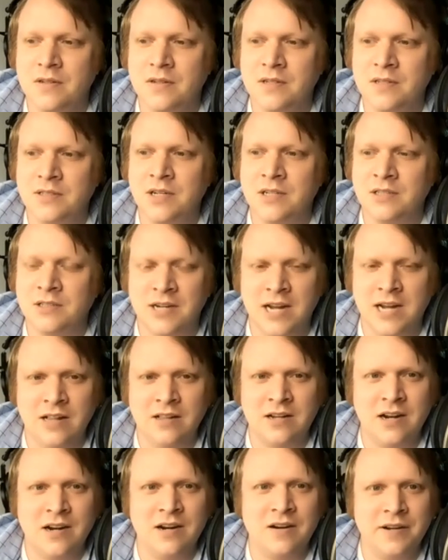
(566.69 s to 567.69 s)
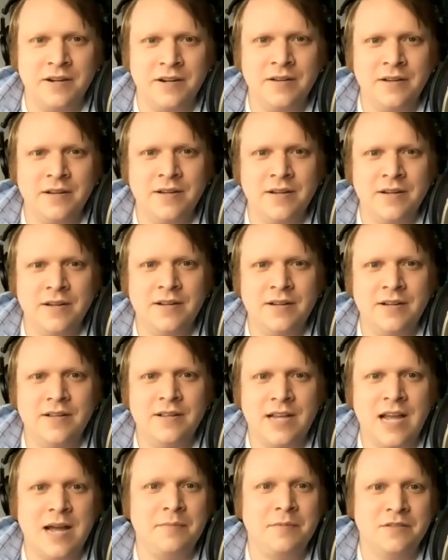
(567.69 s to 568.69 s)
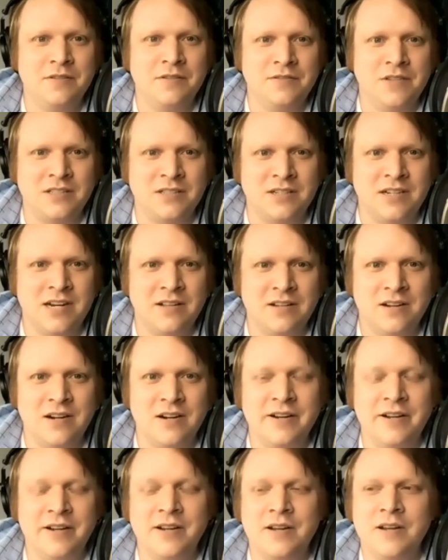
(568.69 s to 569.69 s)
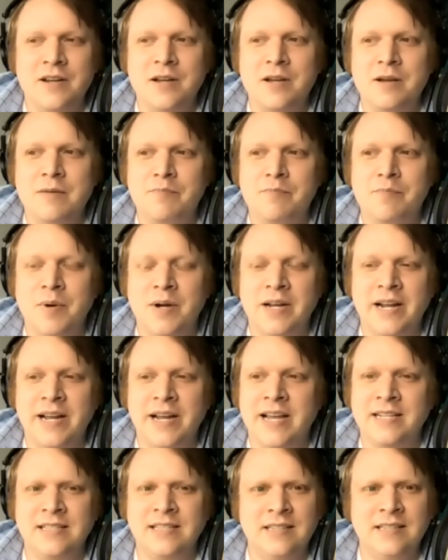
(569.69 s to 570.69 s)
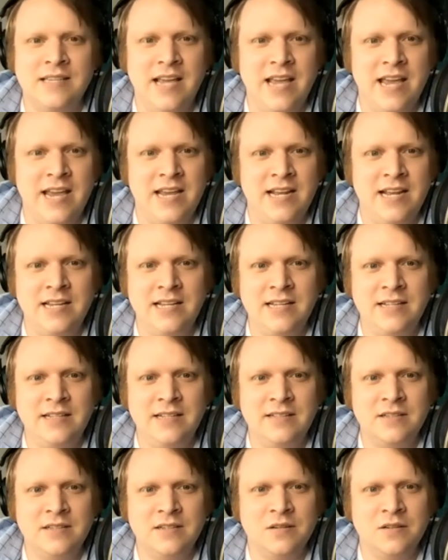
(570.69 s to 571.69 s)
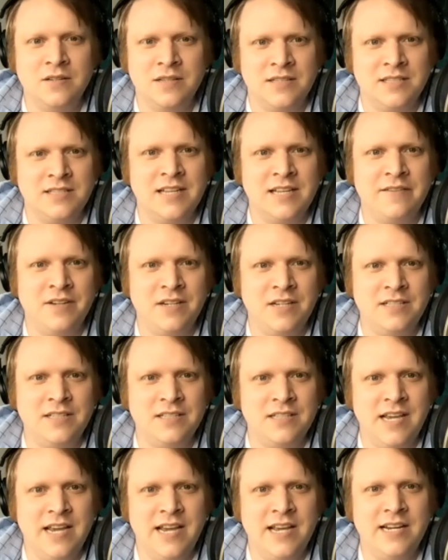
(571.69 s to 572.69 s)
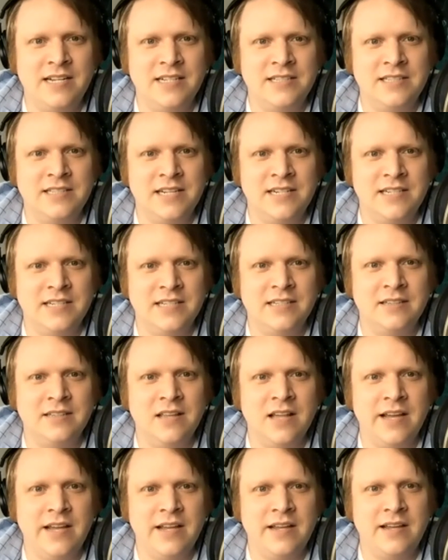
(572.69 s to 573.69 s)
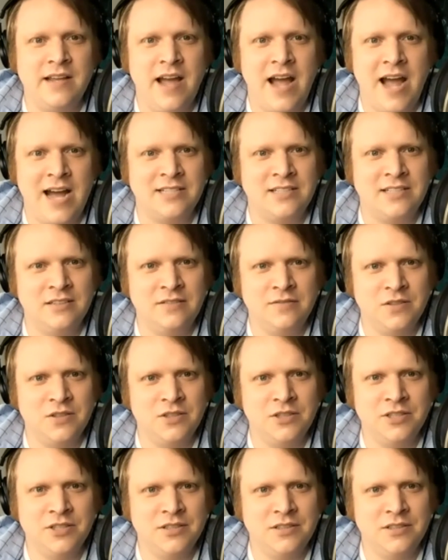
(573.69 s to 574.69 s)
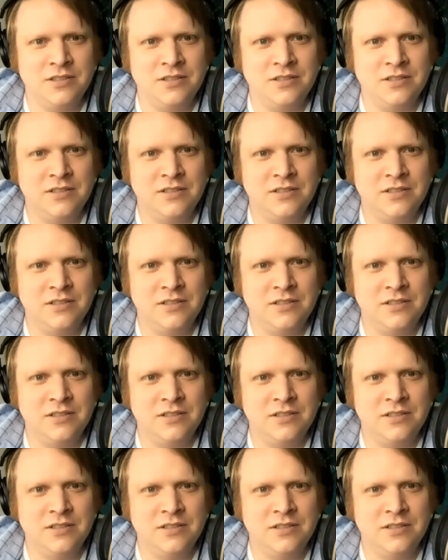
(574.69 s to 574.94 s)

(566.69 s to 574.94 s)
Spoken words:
Dr. Caligari, Cabinet of Dr. Caligari, but I guess in the 80s or the 70s and the 80s they did like acid versions.